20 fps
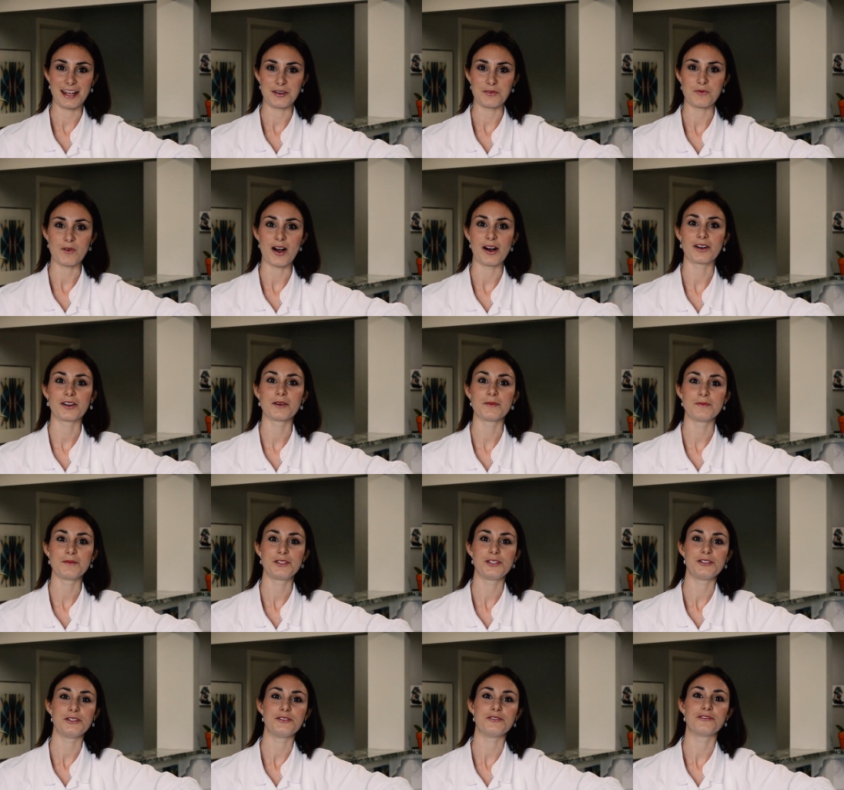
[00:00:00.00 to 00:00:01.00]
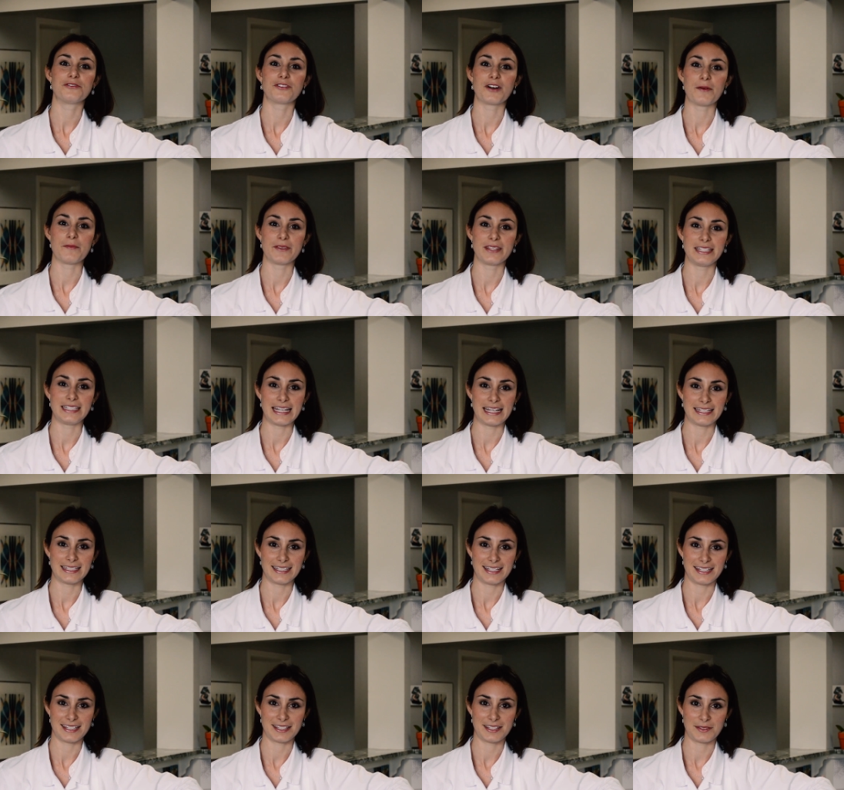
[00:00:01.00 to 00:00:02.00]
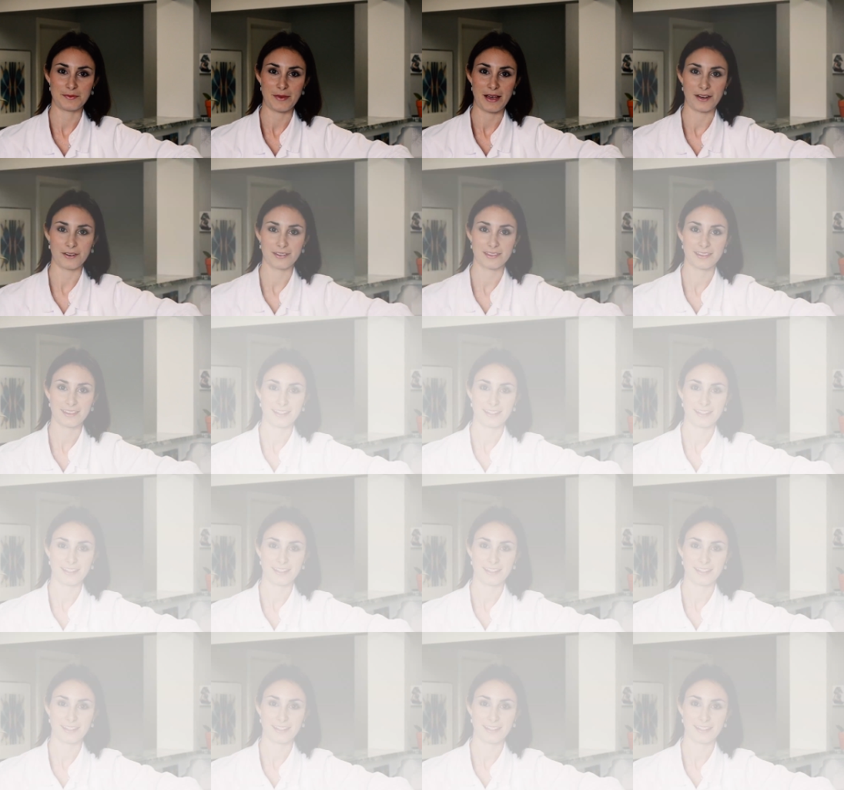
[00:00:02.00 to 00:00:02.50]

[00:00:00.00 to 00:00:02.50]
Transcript: and welcome to From the Dentist's Mouth.